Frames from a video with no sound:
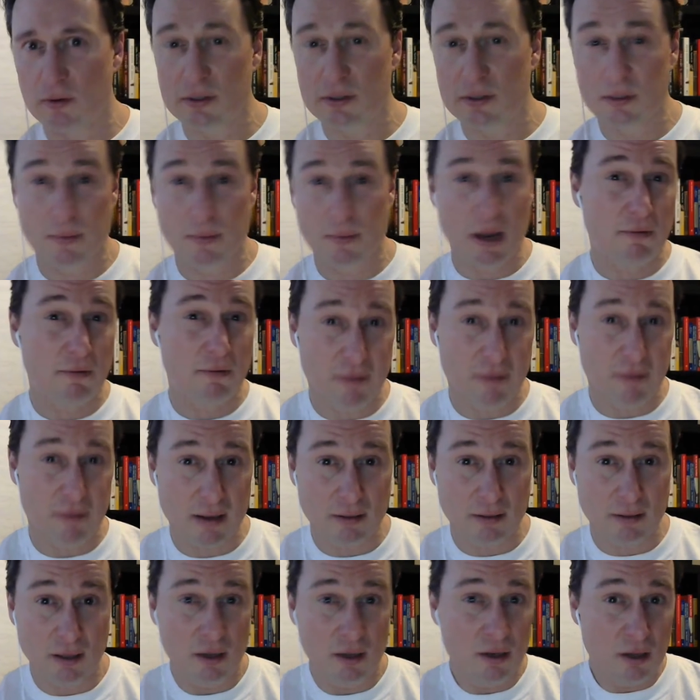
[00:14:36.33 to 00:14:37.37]
As a matter of fact,
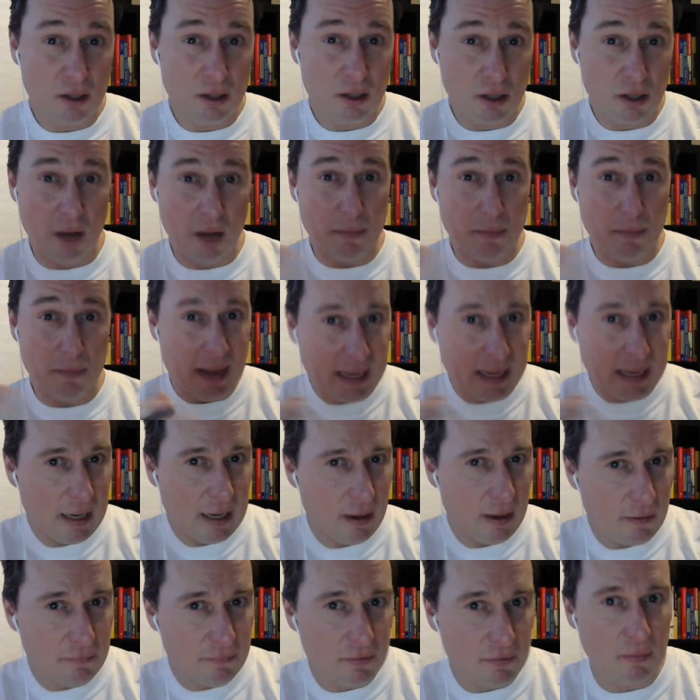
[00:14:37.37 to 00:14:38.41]
not many
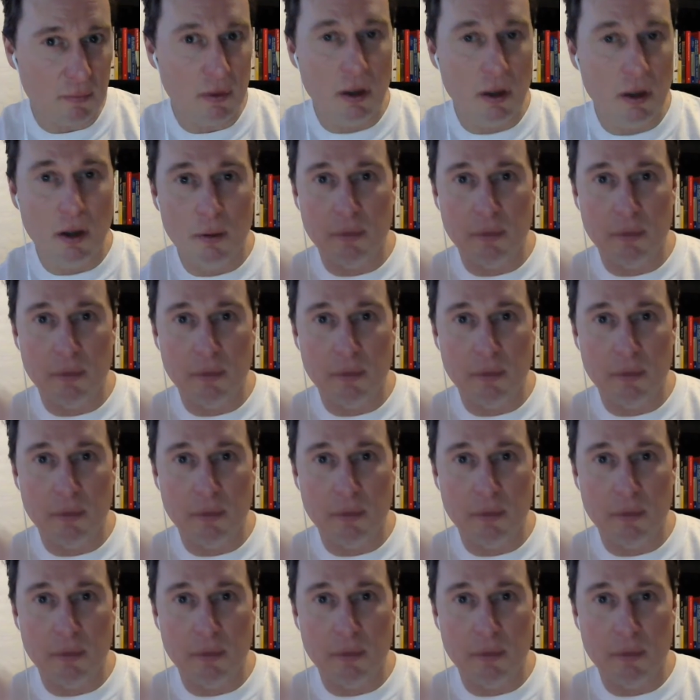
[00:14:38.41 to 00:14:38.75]
of them,